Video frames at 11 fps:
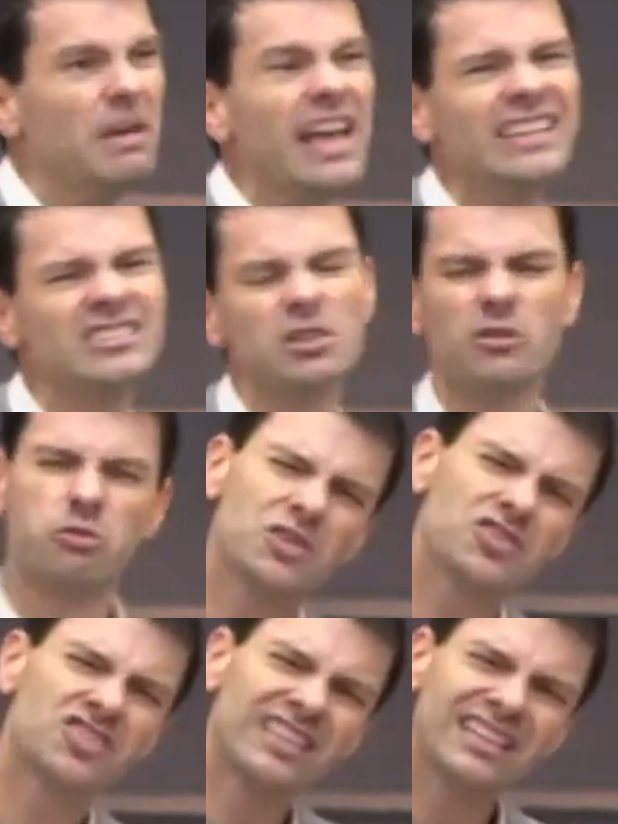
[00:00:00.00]
And so if we're
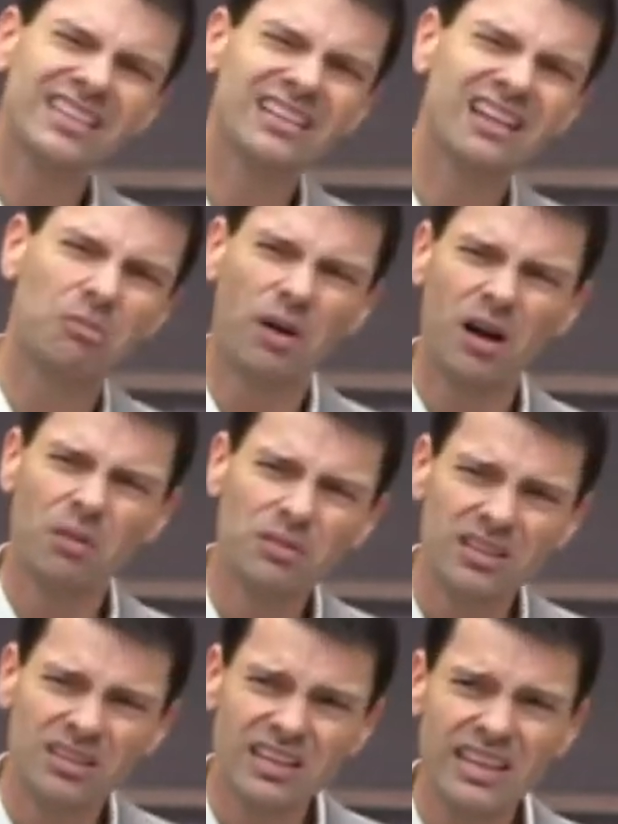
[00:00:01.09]
seen, you know,
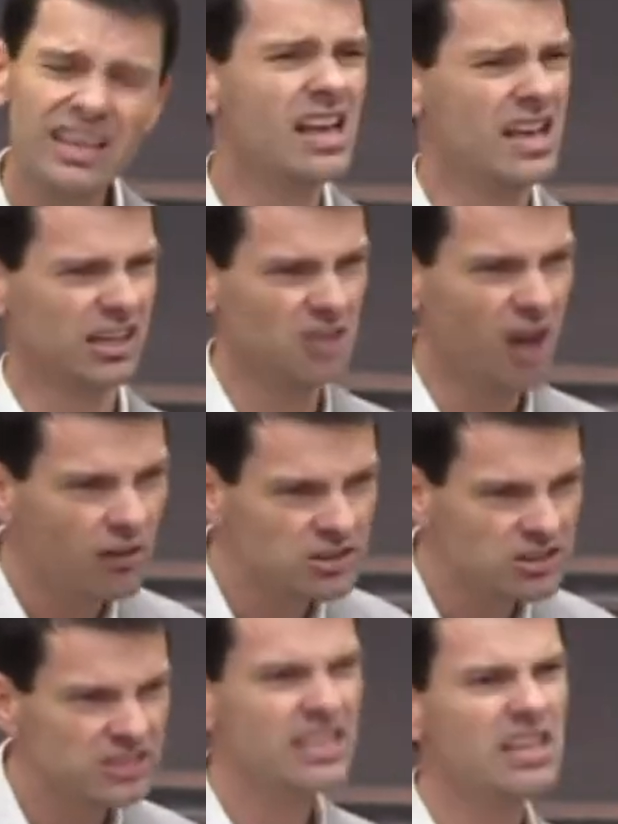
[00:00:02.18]
publicly
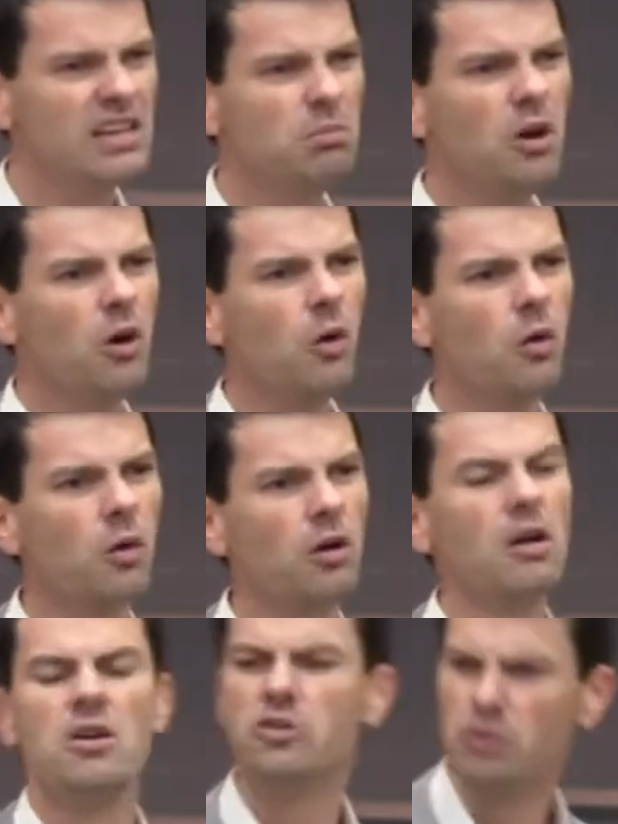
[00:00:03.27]
acknowledging them or
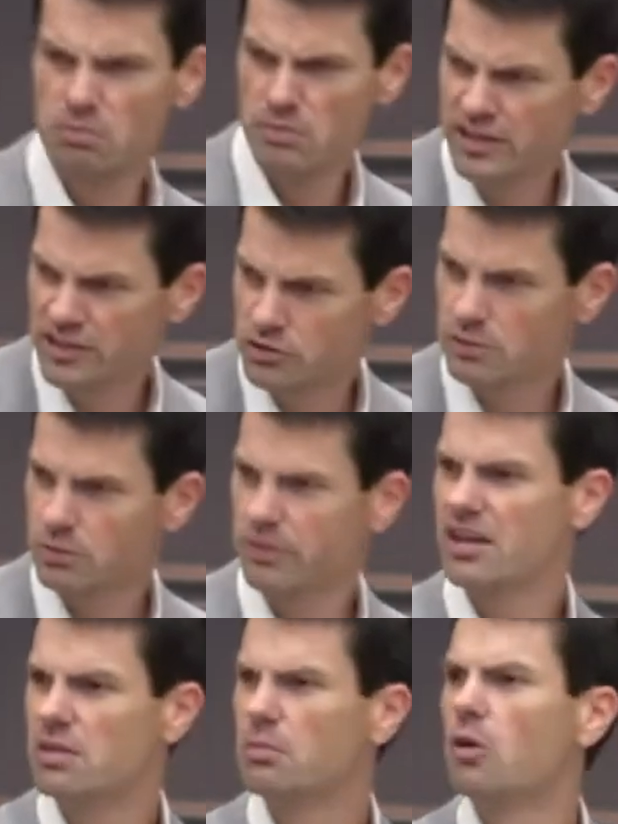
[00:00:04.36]
doing ministry with
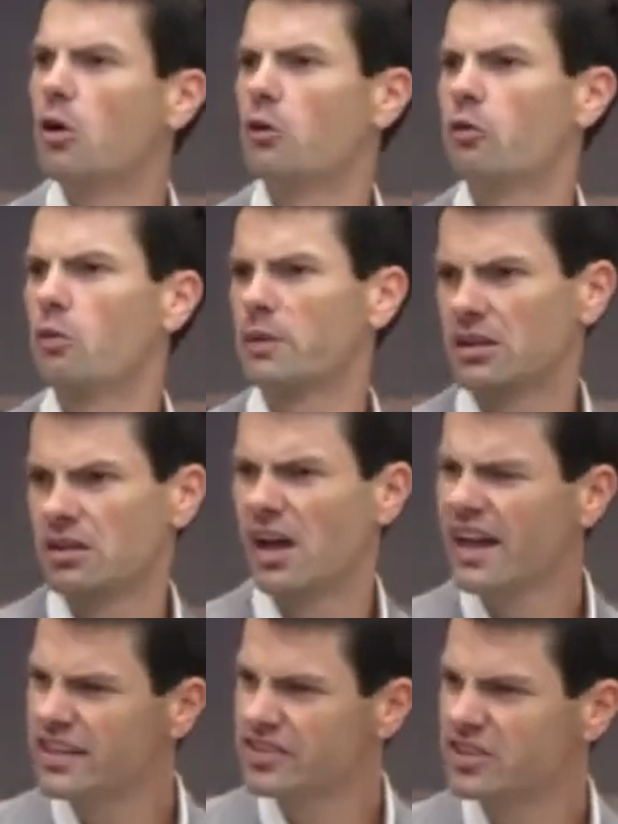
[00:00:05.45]
them or forming
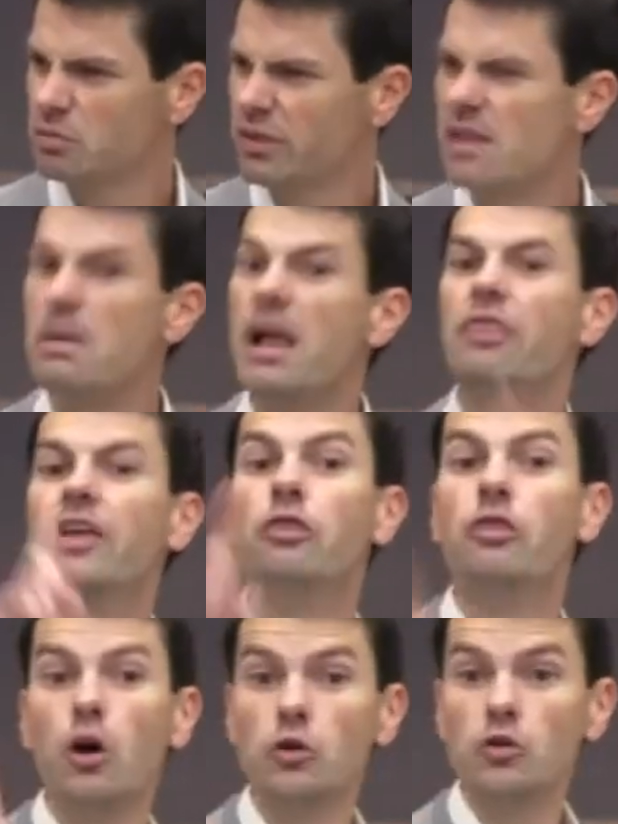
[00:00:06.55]
alliances with them, then
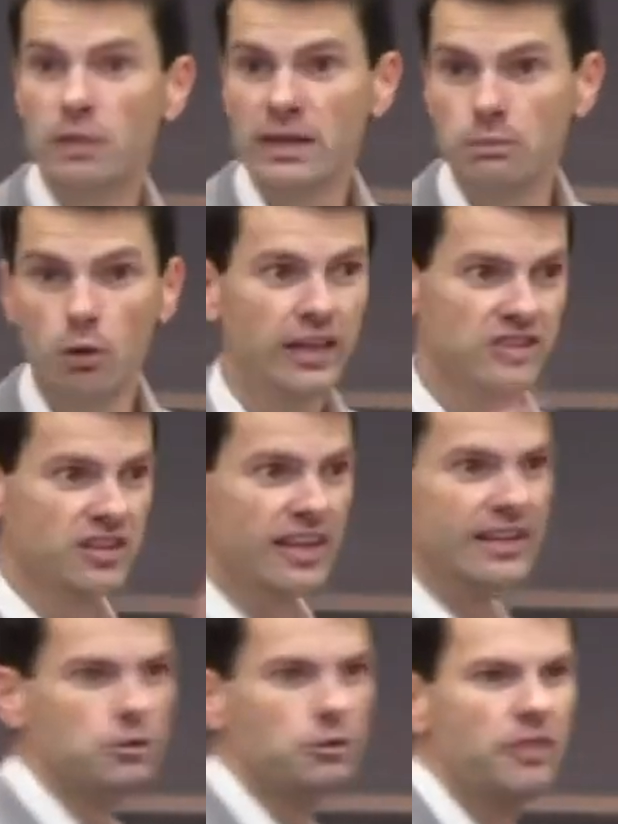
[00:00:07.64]
those people that
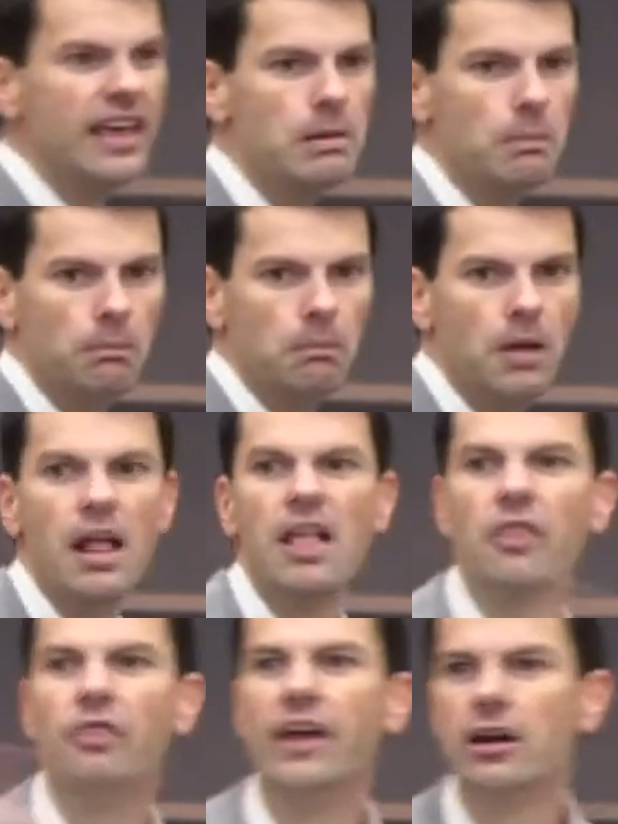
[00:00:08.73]
slander them,
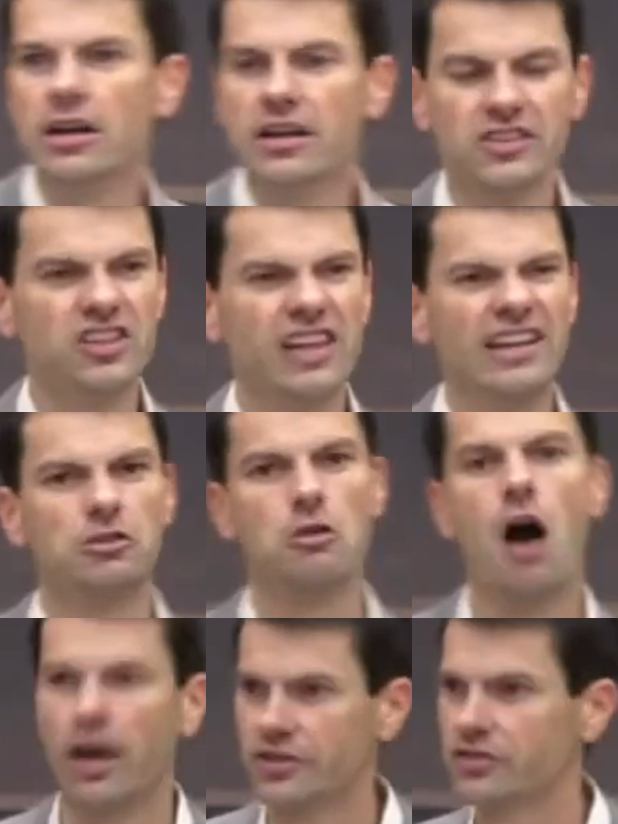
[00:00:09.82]
they're going to slander
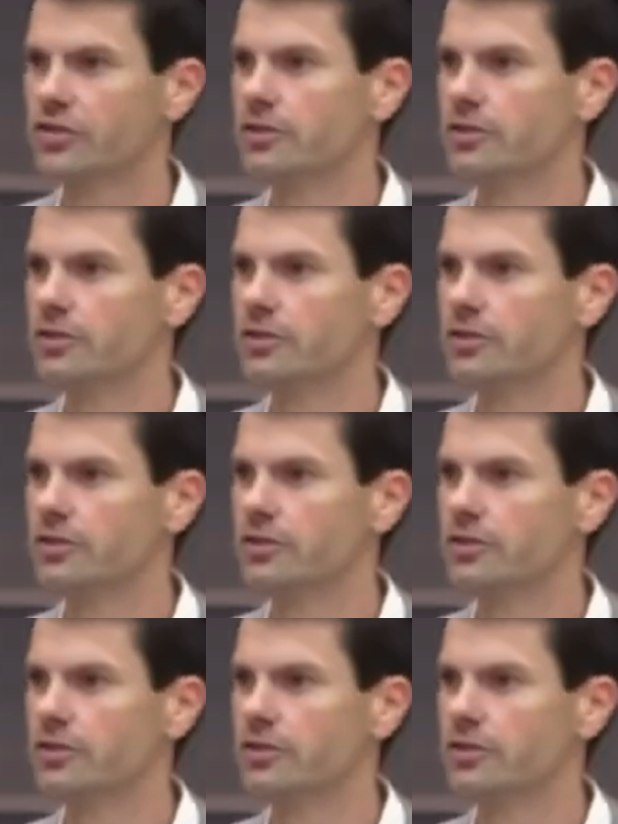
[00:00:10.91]
us.